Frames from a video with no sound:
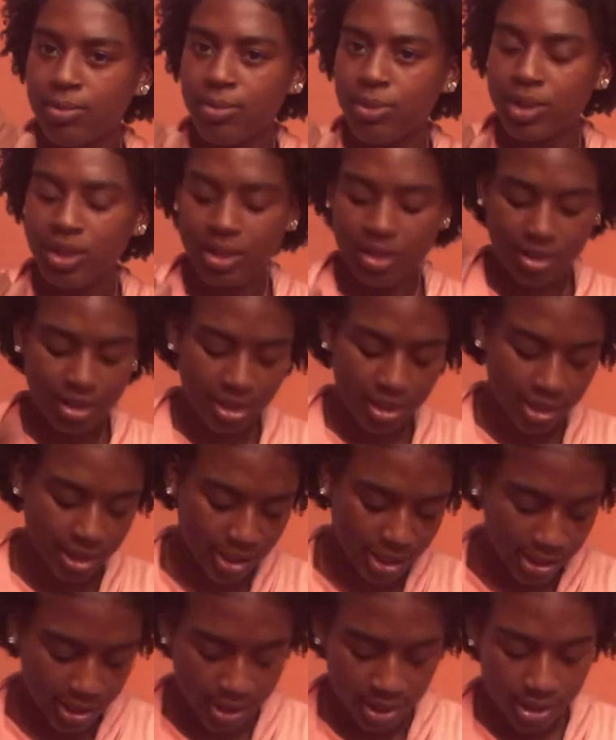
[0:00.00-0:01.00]
What
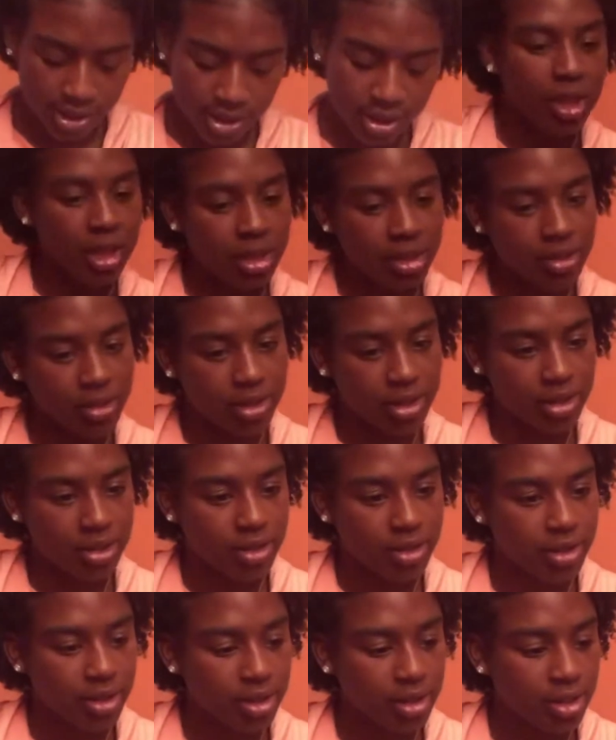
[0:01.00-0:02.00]
this
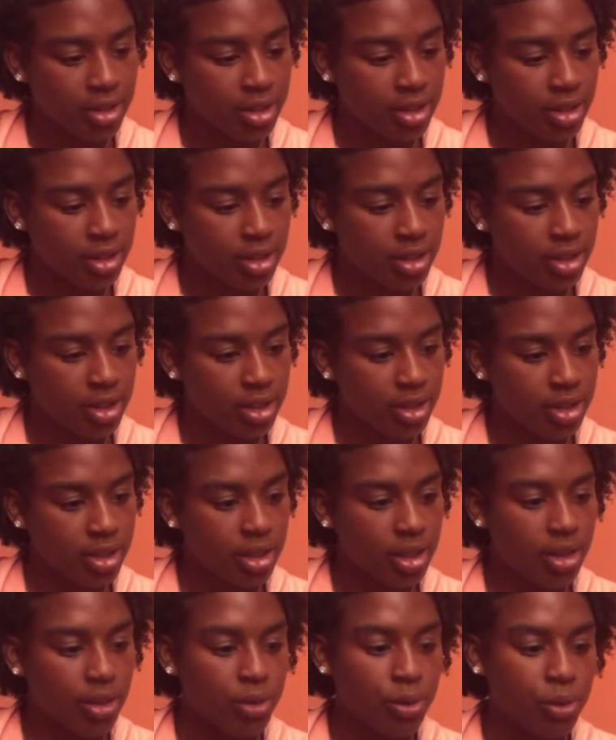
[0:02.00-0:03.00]
is?
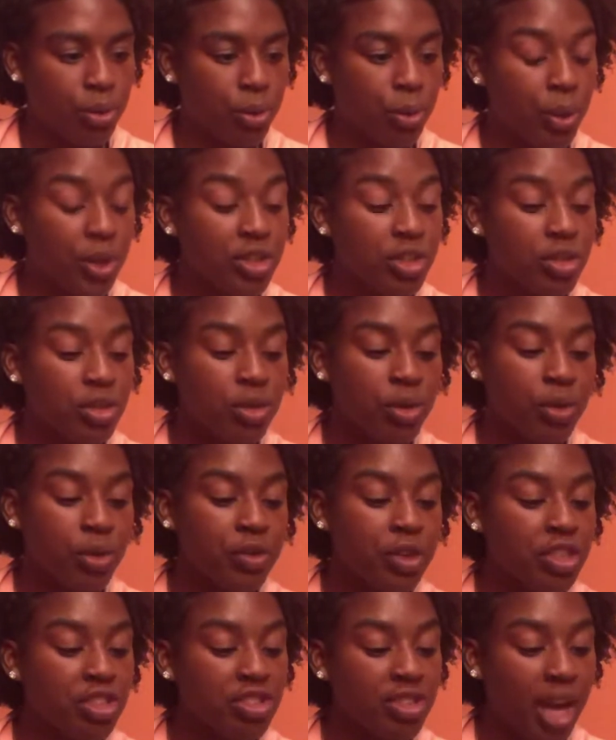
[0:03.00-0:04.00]
Ooh, what to do
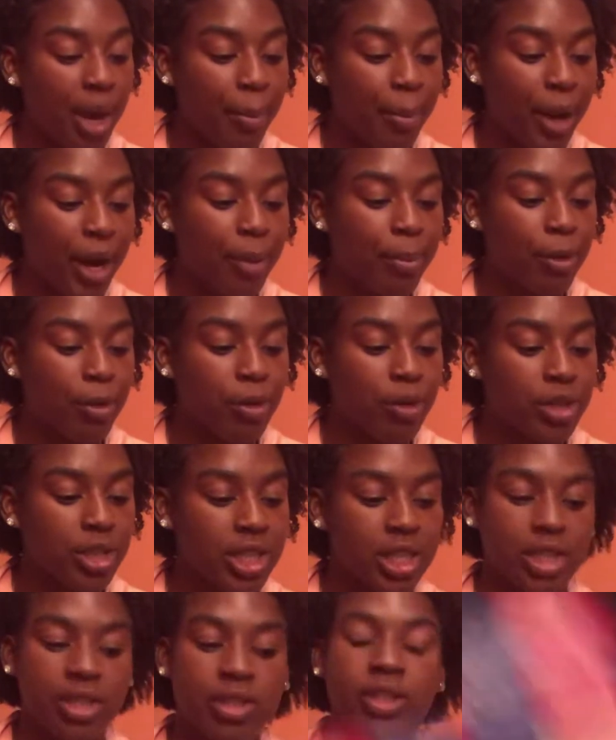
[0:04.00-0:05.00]
if you're stopped by a
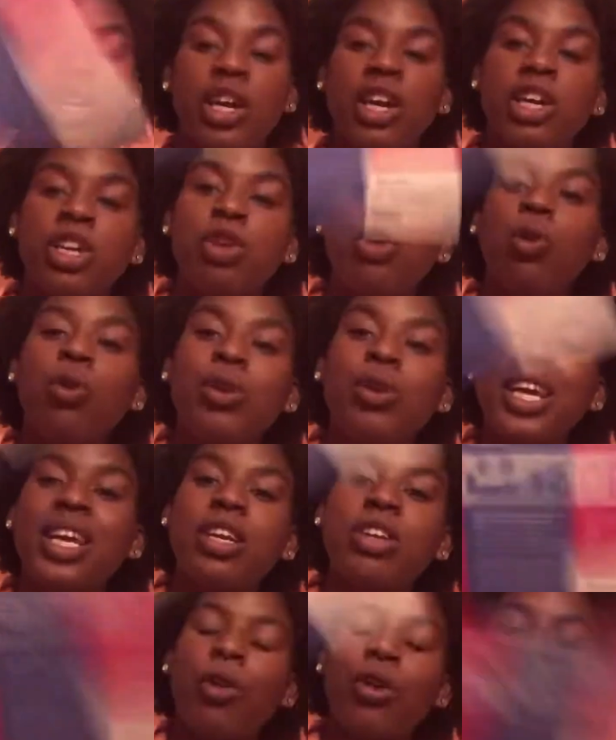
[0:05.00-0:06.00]
police? You need
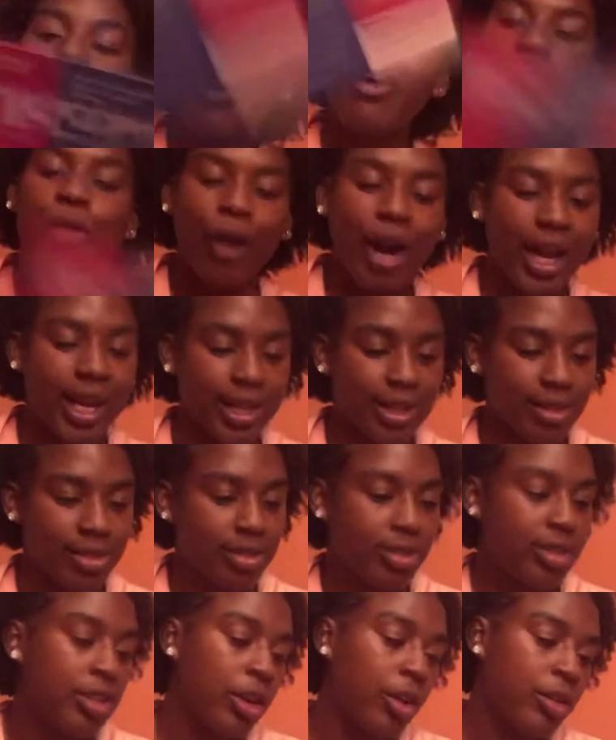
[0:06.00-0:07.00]
to know your
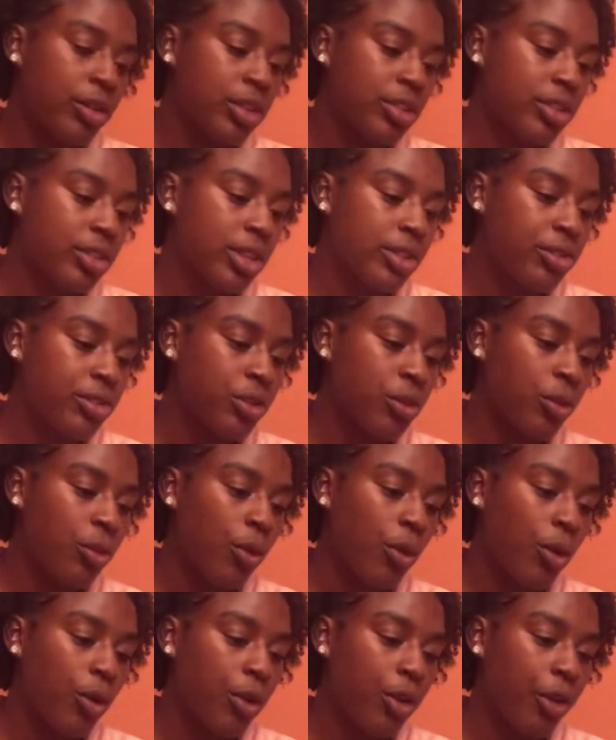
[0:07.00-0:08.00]
rights. Yo, this tells you
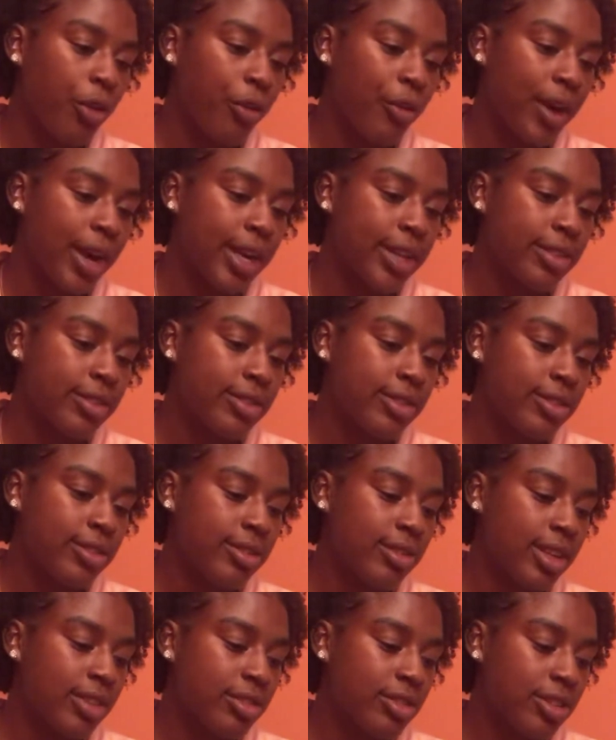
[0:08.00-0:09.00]
all your rights. This
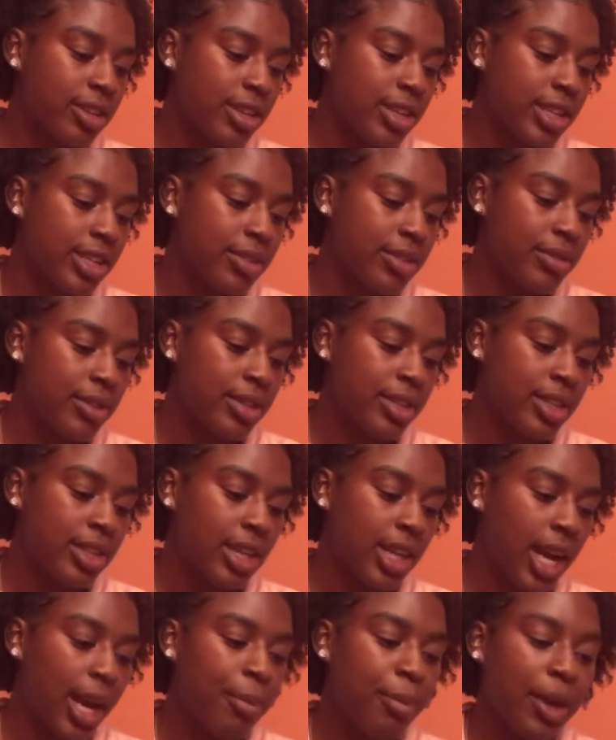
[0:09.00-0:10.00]
is actually lit.
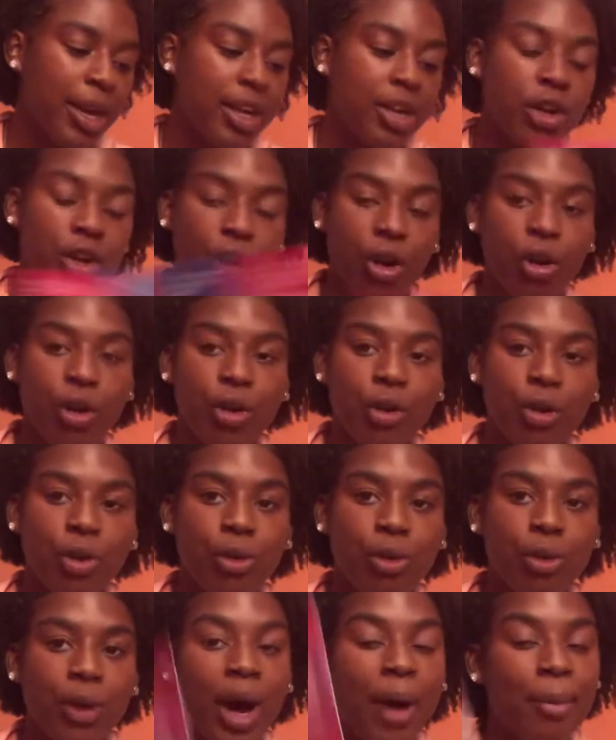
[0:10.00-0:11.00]
I might
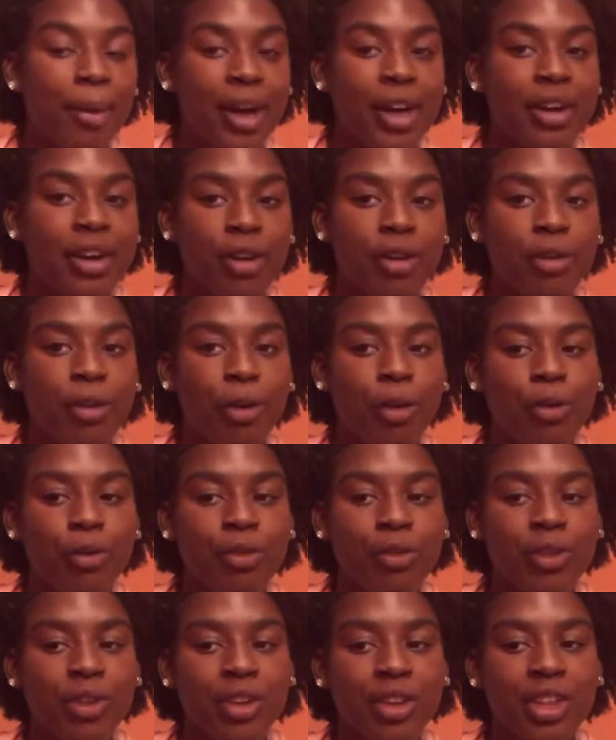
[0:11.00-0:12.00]
go
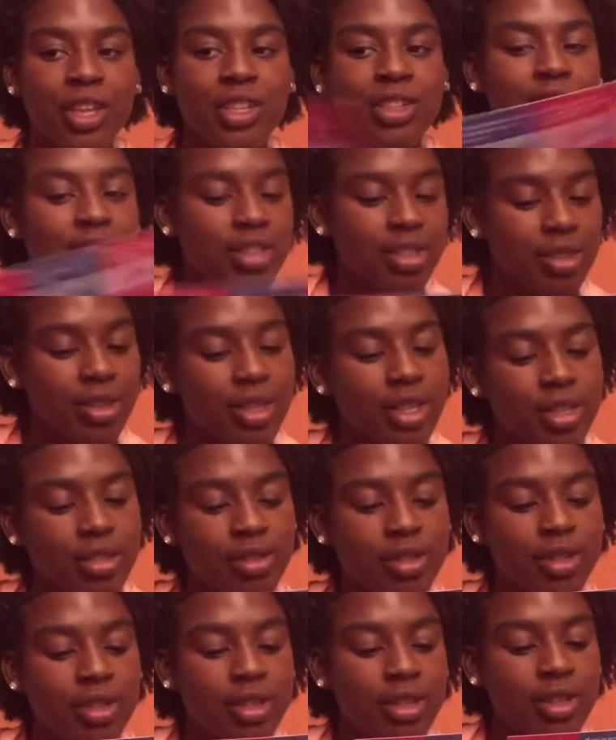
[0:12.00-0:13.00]
over this.
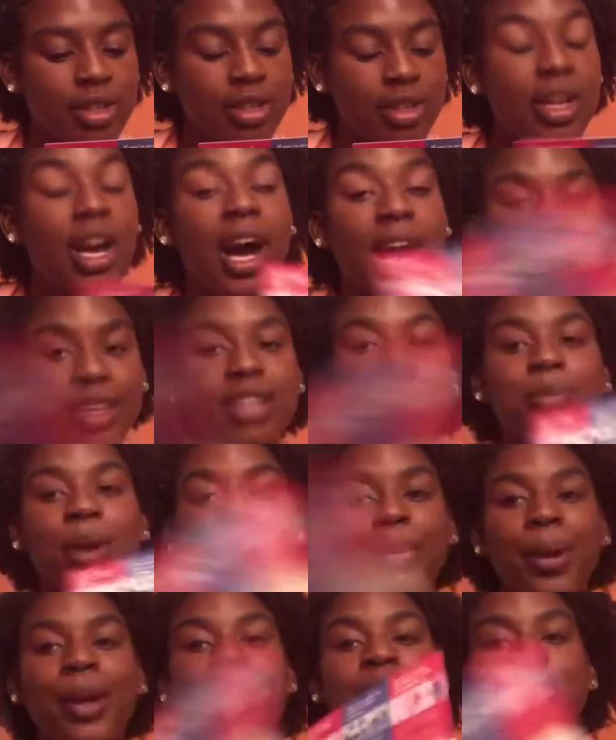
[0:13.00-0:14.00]
This
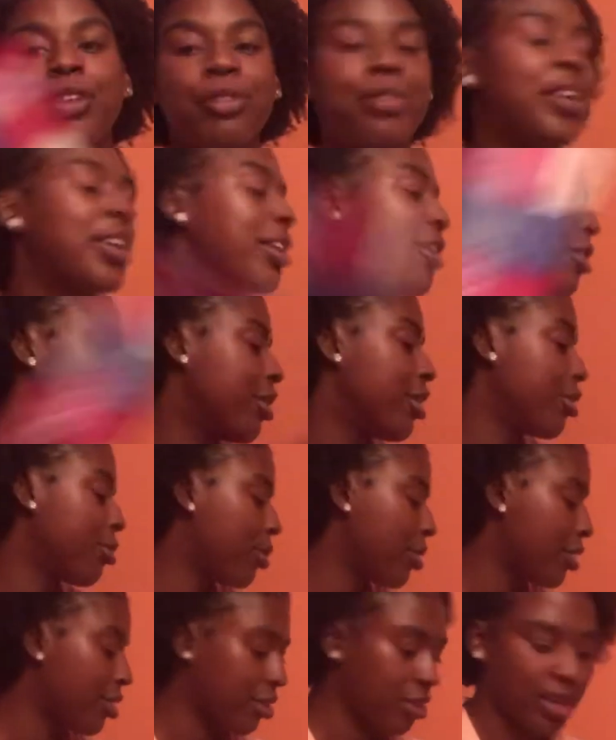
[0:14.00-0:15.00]
might be another video. Let's
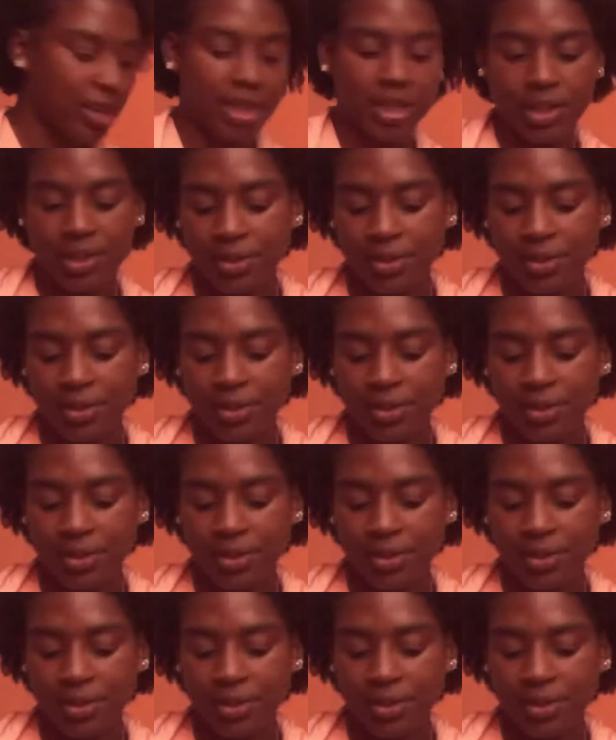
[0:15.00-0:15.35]
put it in.